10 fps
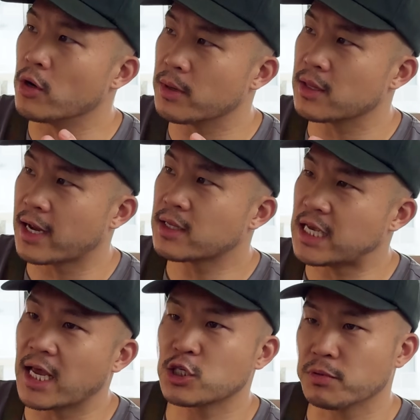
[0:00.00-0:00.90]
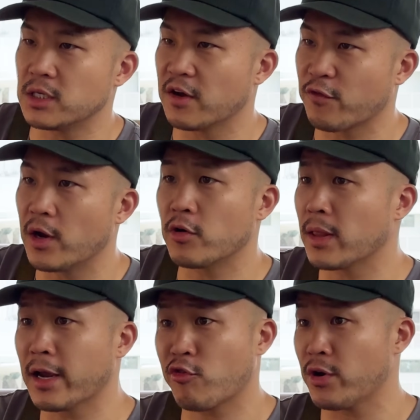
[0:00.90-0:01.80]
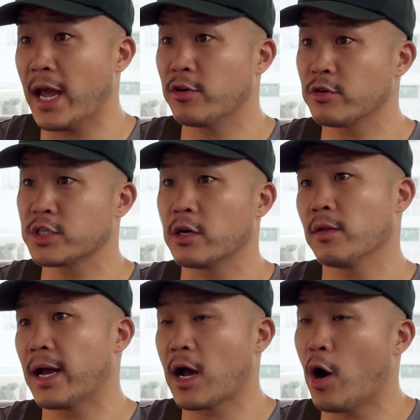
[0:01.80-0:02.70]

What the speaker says: know what I mean, like tangibly different, or like creators that are like,